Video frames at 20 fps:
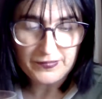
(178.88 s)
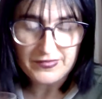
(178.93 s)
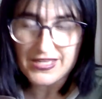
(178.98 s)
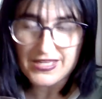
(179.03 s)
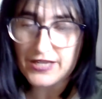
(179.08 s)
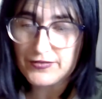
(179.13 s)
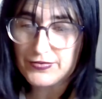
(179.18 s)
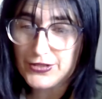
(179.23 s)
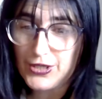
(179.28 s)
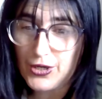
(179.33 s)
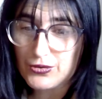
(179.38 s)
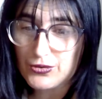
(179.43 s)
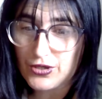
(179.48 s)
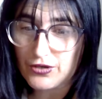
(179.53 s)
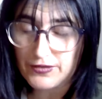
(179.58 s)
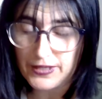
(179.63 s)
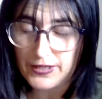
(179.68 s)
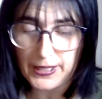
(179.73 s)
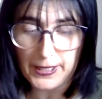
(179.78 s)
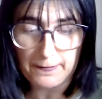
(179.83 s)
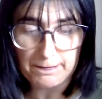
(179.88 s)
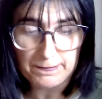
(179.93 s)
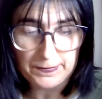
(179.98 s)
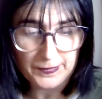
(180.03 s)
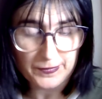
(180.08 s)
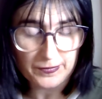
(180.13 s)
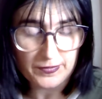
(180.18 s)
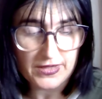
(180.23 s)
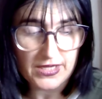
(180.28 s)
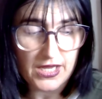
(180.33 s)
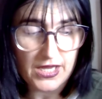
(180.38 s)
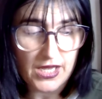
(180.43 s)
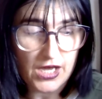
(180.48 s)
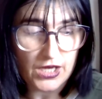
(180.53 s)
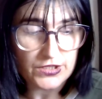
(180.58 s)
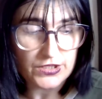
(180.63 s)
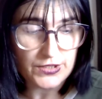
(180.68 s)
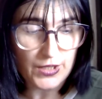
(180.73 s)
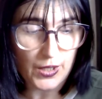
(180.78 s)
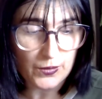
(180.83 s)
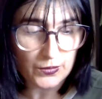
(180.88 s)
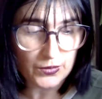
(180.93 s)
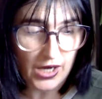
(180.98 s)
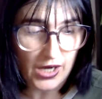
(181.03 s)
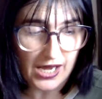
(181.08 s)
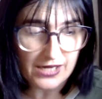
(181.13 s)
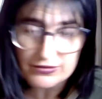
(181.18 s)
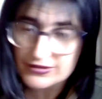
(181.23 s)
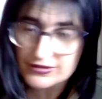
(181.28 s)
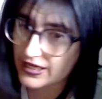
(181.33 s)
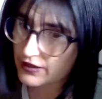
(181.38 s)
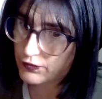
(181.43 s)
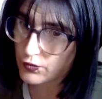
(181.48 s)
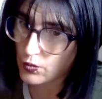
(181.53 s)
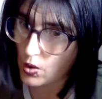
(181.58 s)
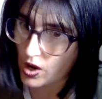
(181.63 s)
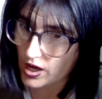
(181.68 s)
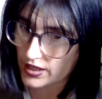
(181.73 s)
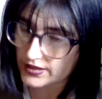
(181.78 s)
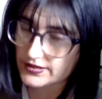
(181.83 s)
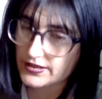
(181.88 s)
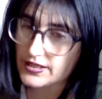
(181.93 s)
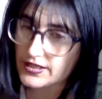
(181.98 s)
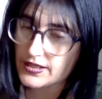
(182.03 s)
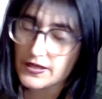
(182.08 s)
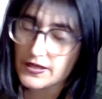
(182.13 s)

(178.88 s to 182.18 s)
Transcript: if you don't already. So I only have one